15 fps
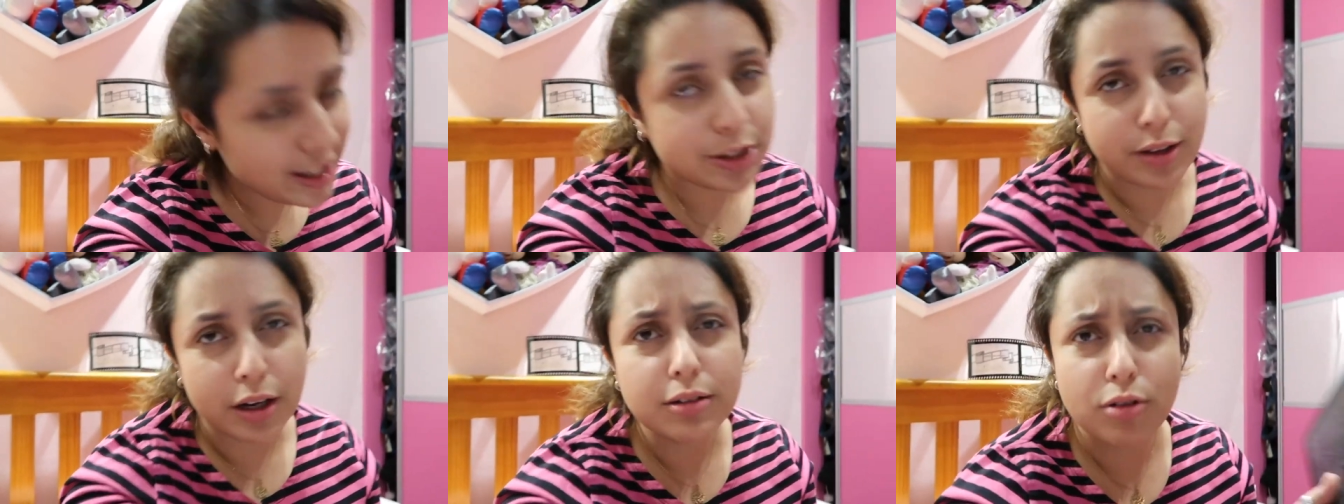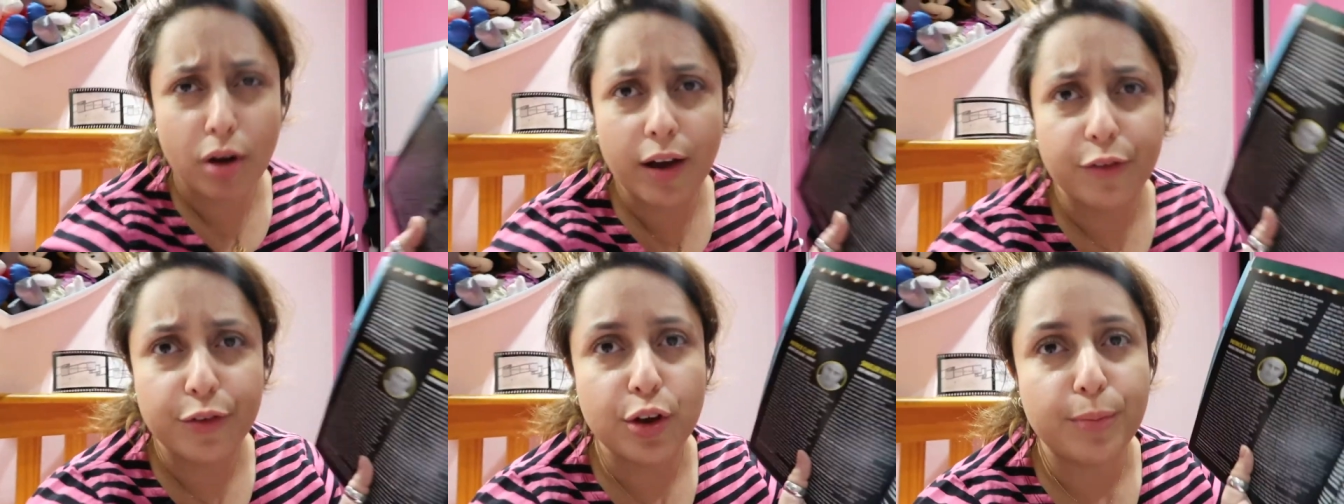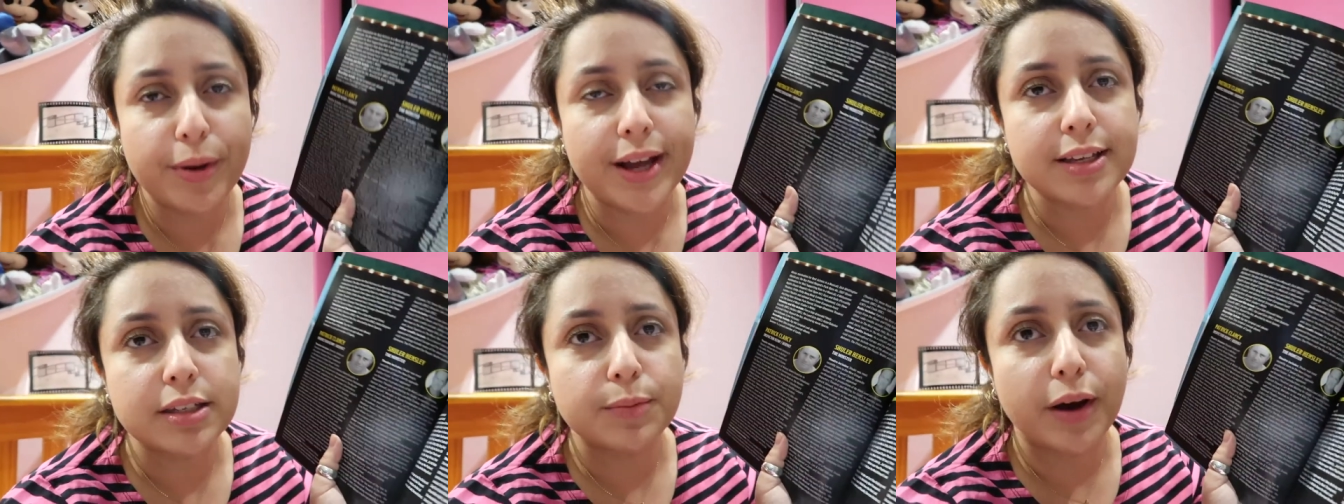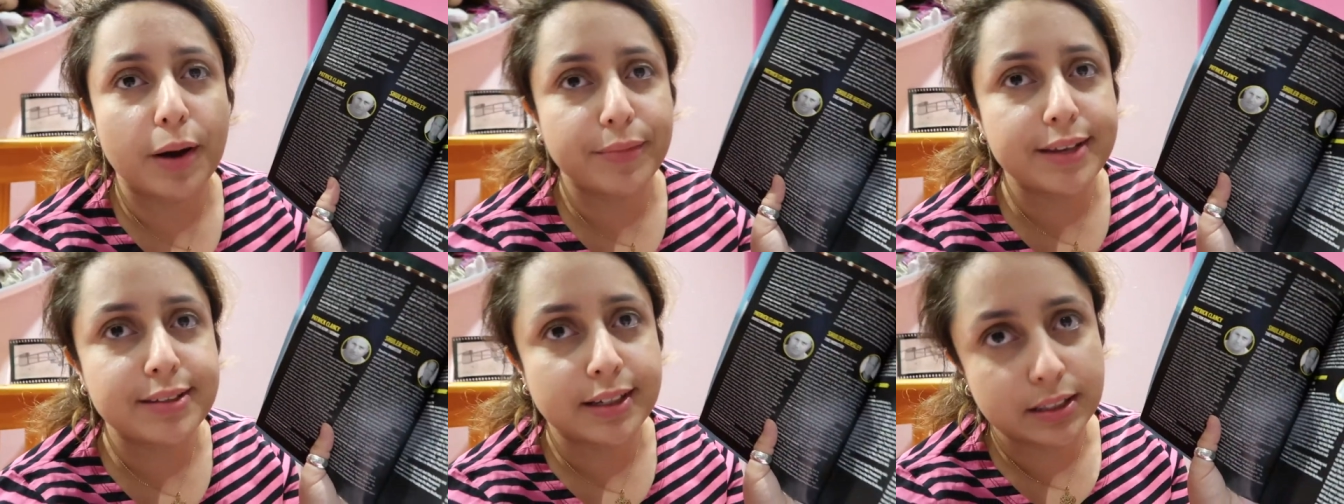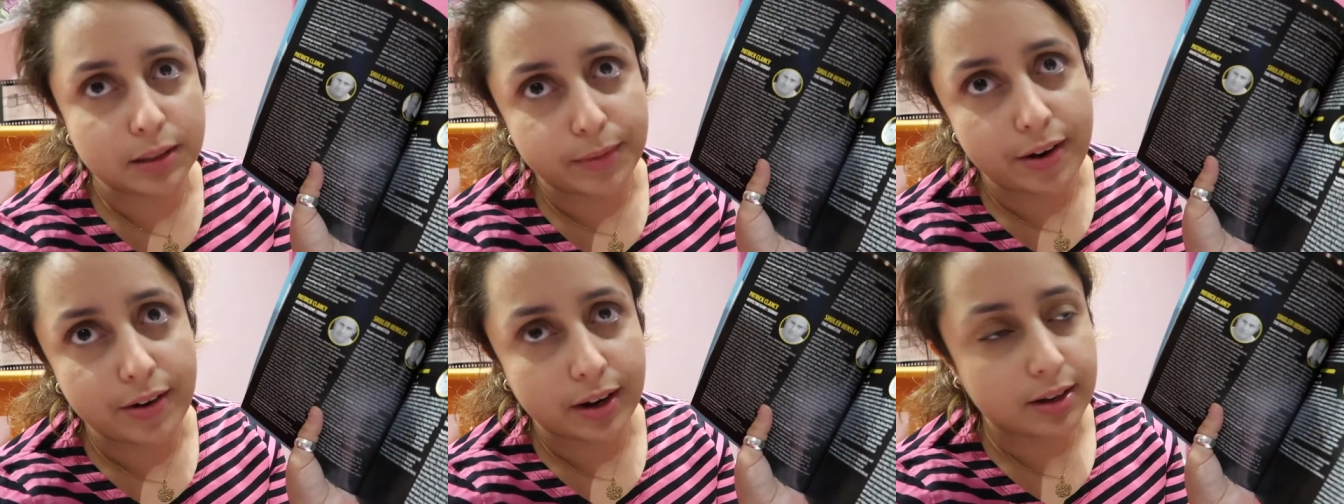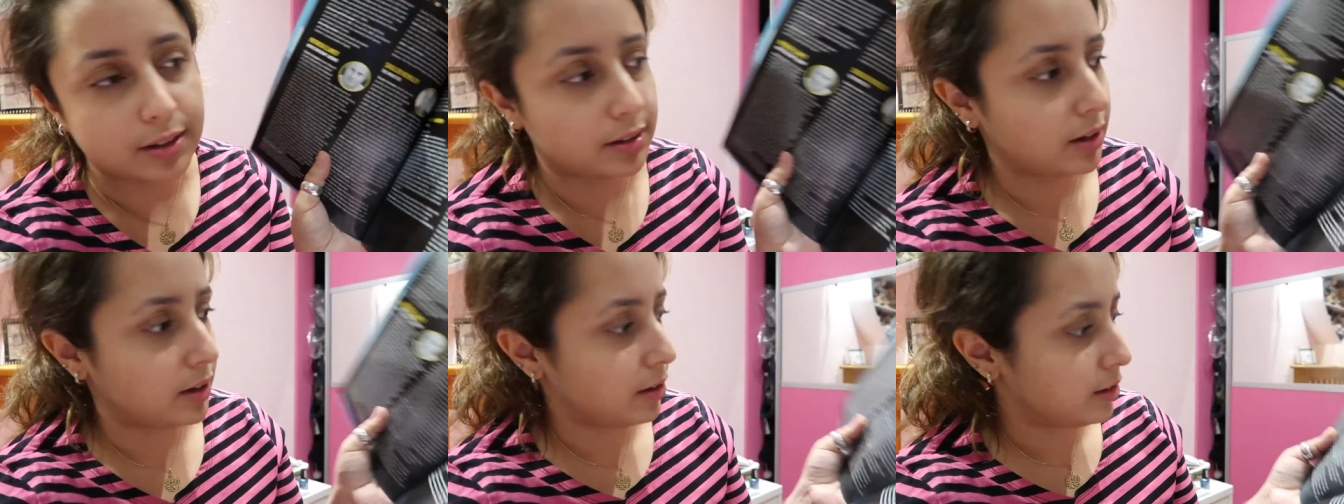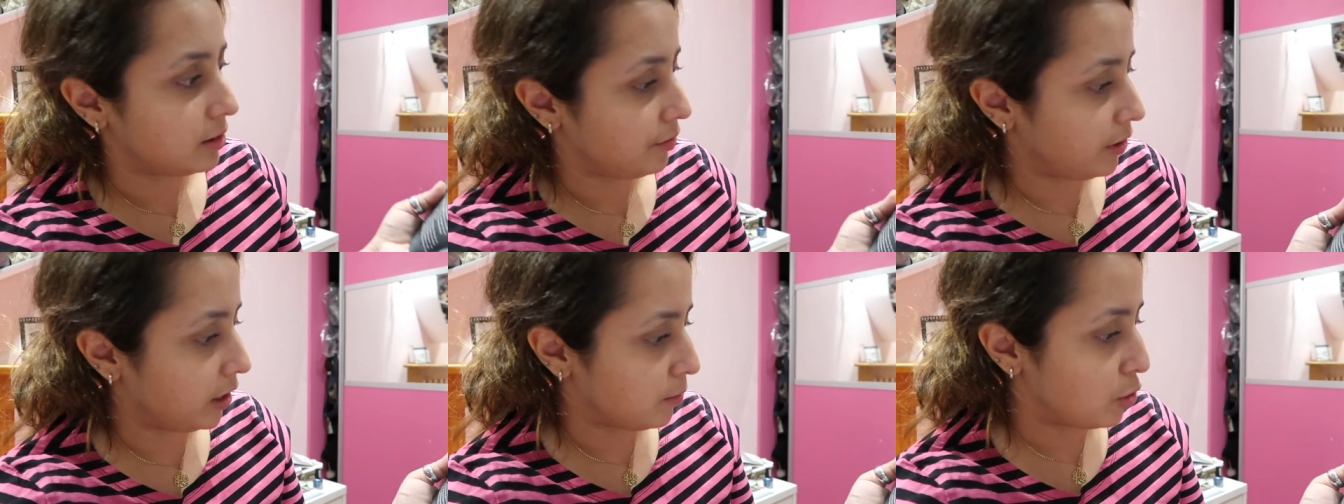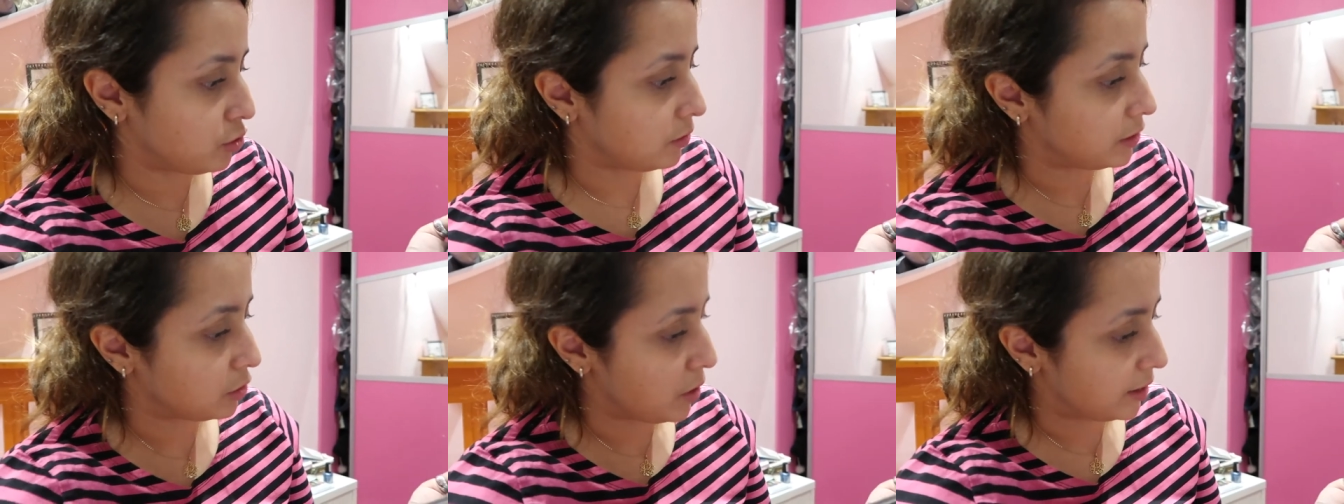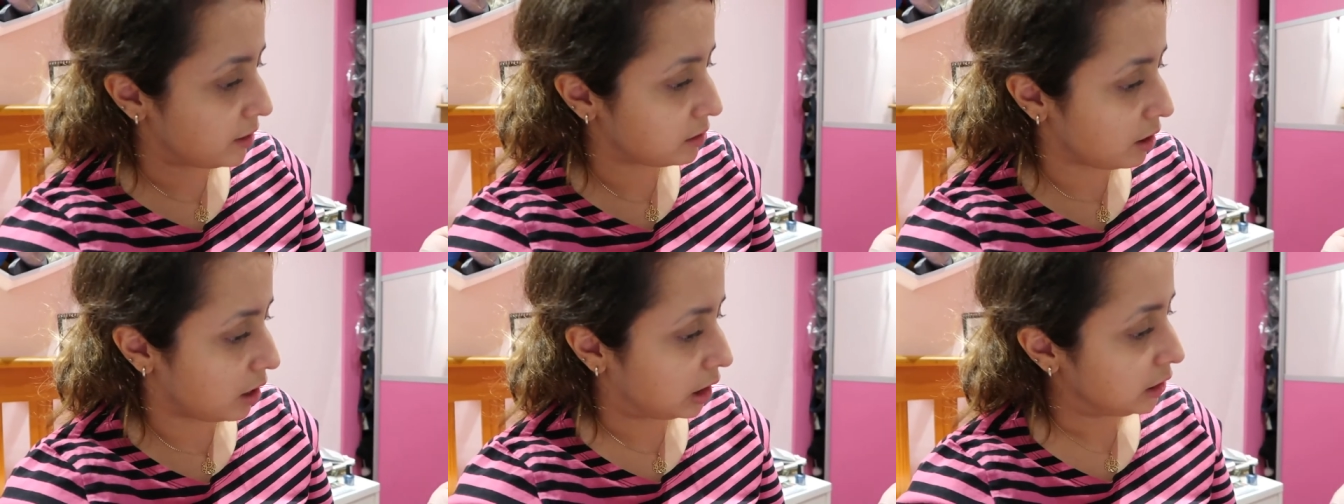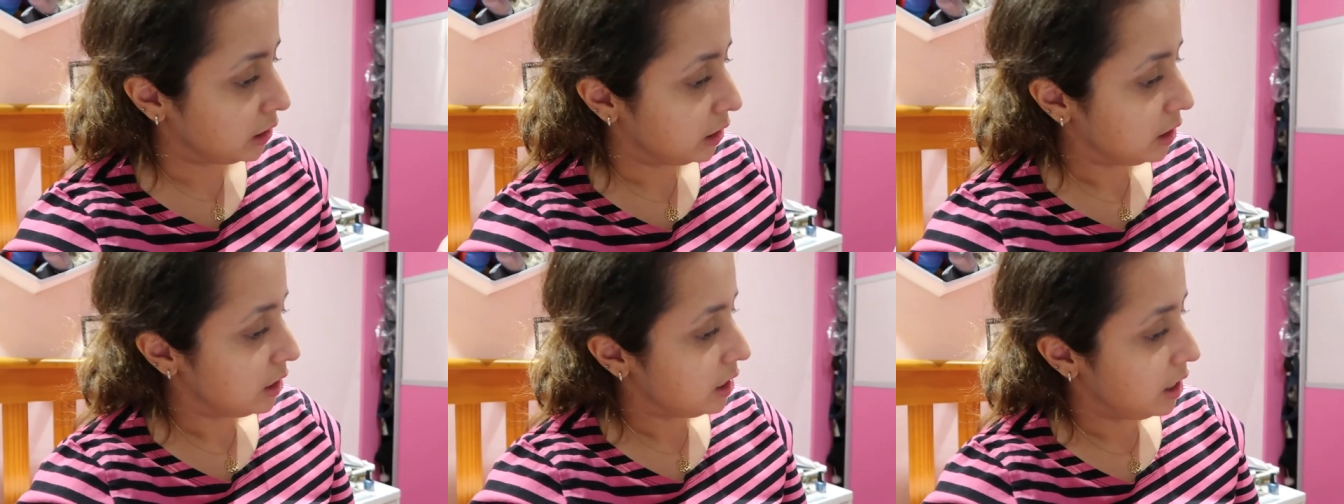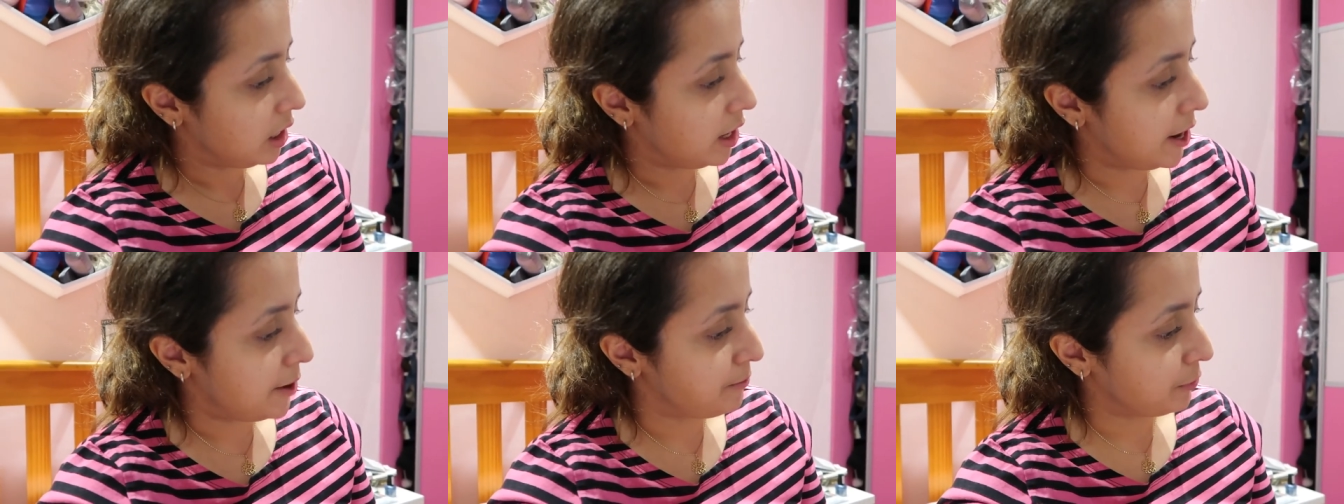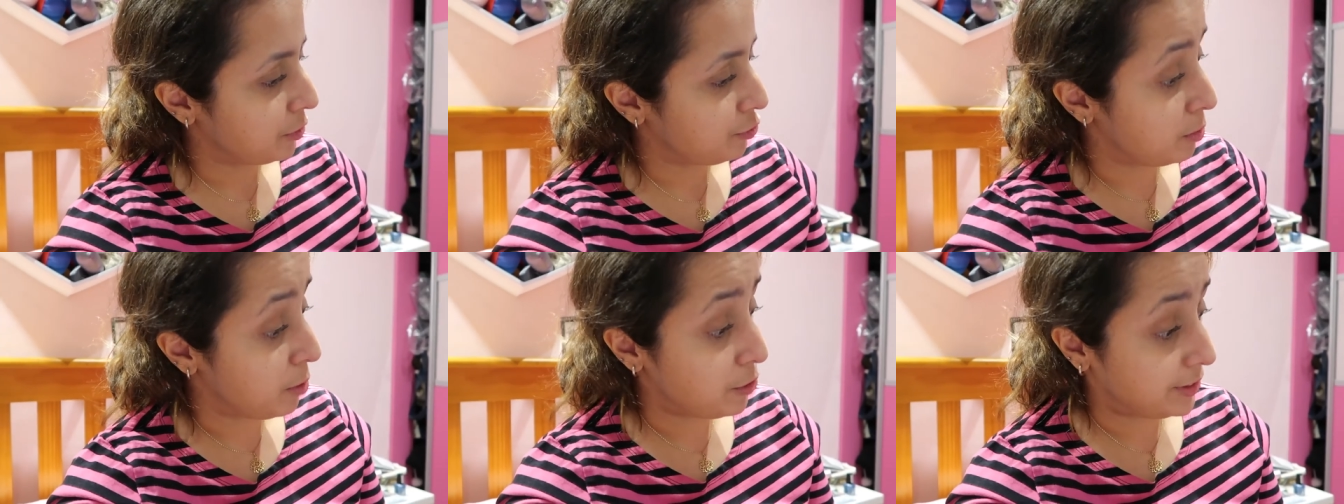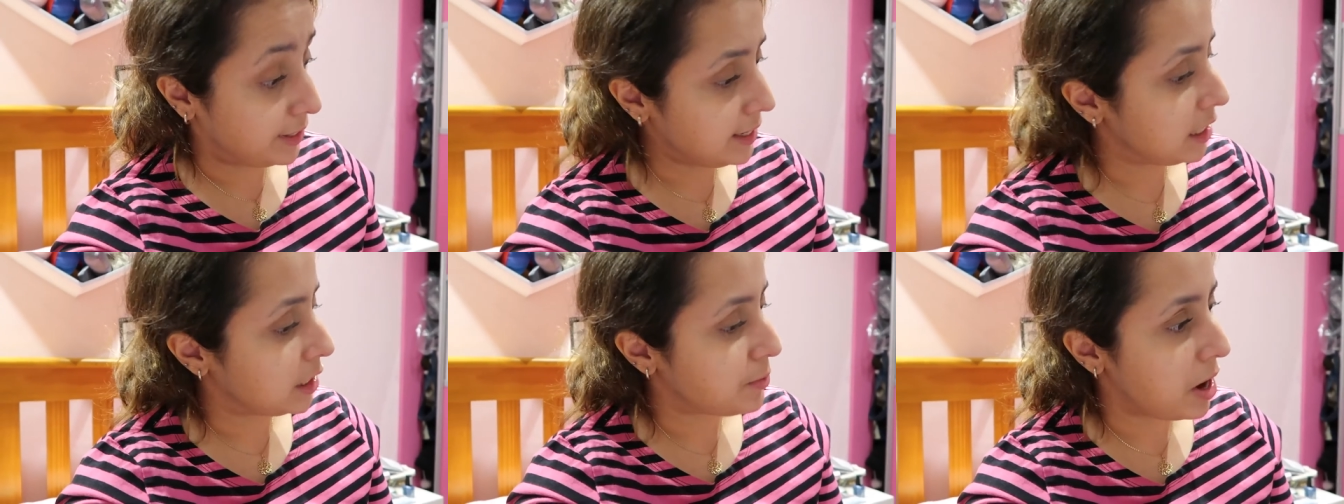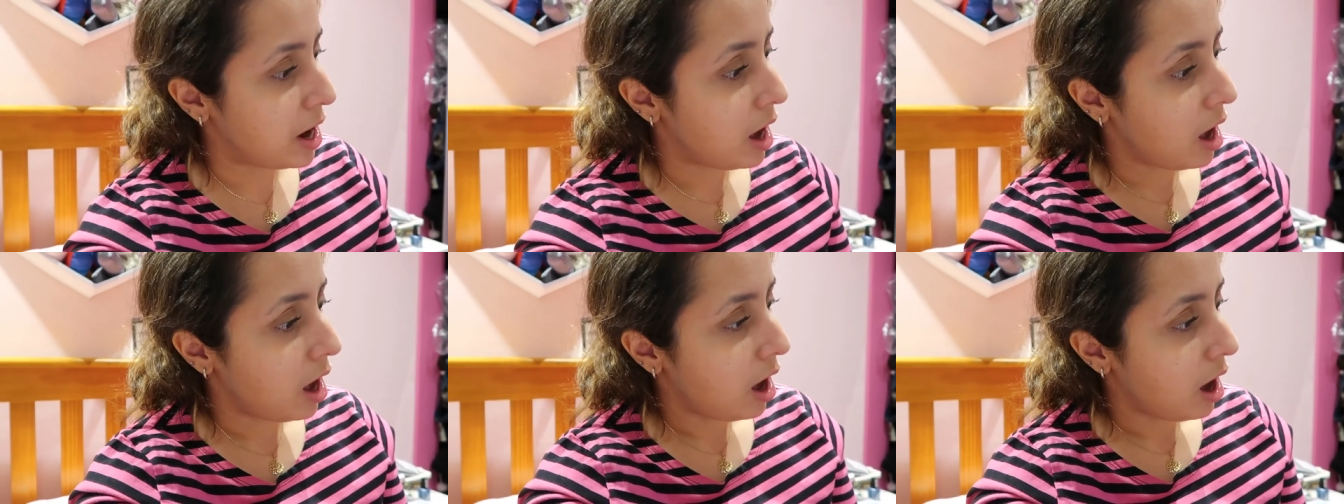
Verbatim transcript: He's done quite a few bits, but I'm guessing he's American because I feel like most of his credits are from overseas, but